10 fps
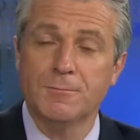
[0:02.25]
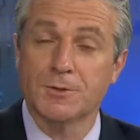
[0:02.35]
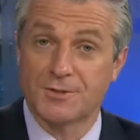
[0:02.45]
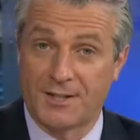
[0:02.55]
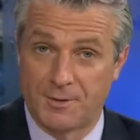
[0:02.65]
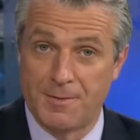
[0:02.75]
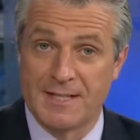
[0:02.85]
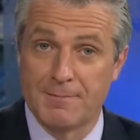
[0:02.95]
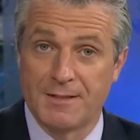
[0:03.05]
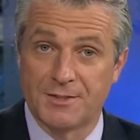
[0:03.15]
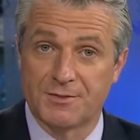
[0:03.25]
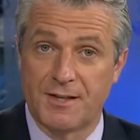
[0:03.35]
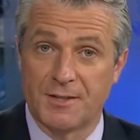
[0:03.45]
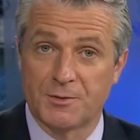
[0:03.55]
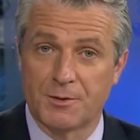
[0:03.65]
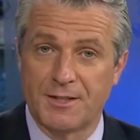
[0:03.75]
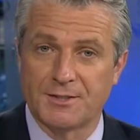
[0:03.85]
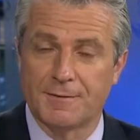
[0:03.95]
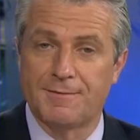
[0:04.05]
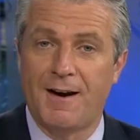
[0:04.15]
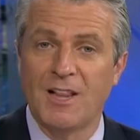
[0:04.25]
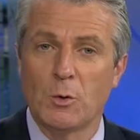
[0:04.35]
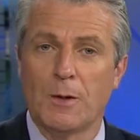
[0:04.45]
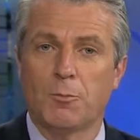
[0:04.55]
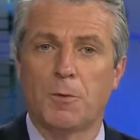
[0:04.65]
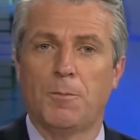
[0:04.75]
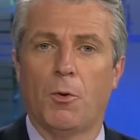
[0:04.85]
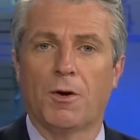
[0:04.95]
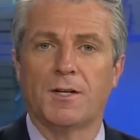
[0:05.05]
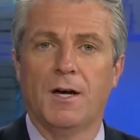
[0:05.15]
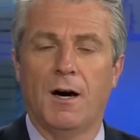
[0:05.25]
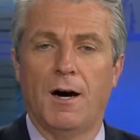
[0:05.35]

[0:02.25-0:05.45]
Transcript: Well, Chesapeake administrators released a follow up report